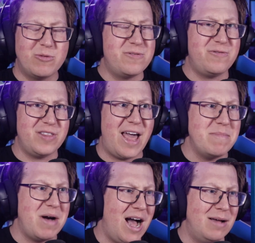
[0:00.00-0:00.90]
with
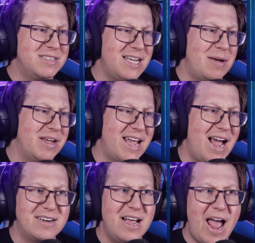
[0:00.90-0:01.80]
flame arms coming
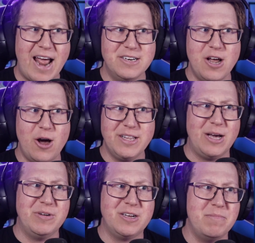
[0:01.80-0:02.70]
out, and knowing
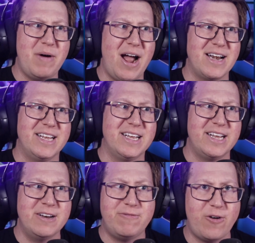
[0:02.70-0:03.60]
that we're combining
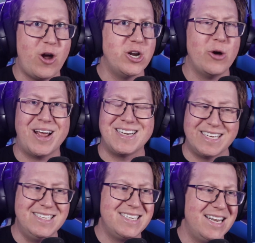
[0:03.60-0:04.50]
Inferno and
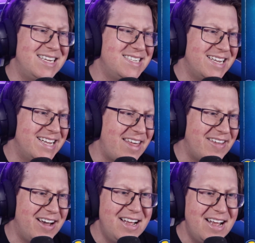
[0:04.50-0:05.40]
Intellect
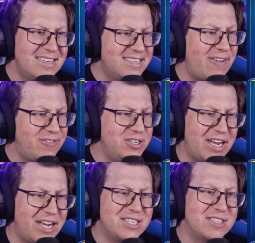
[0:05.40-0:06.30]
together definitely
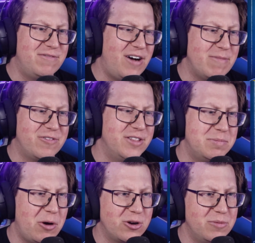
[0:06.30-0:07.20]
changes the vibe for
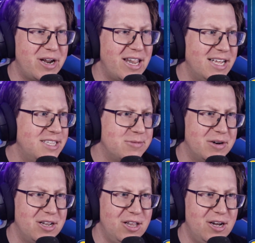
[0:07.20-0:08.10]
this Pokemon. I like this
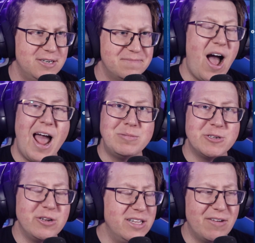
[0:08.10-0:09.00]
one a lot. I
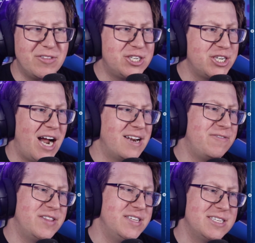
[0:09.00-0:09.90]
absolutely love the
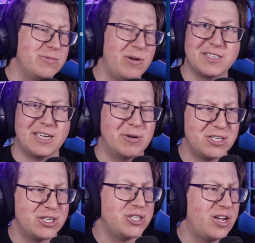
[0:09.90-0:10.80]
shiny for this as well, so I
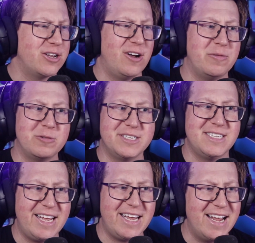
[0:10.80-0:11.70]
wanted to show that off. But we can
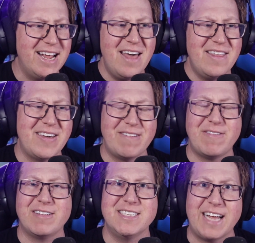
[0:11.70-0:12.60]
see here that they're
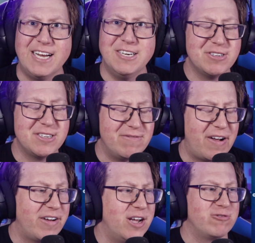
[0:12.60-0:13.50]
very dangerous and
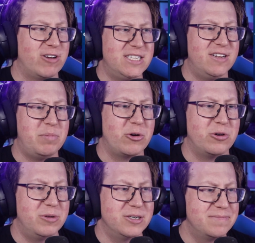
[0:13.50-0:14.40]
very aggressive
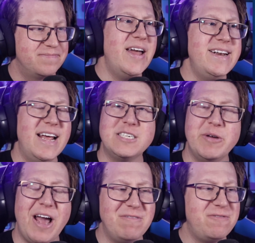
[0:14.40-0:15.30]
Pokemon. Then
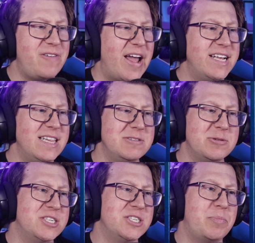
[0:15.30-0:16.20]
next we have
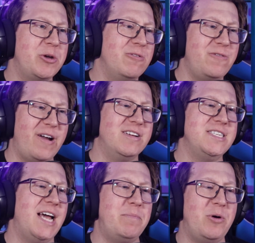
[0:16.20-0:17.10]
Fakeclips, which is a pure
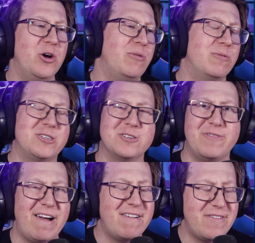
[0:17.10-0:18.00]
fairy type Pokemon, which
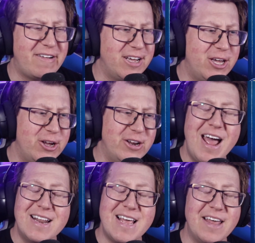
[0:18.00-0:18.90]
looks very, very cute.
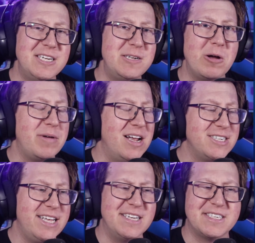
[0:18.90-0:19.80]
Now this Pokemon
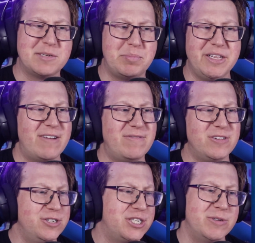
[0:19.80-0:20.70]
actually has a split
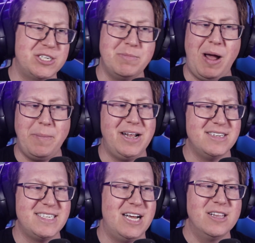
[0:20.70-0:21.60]
evolution, which you might be
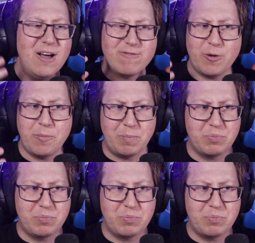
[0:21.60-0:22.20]
able to tell from the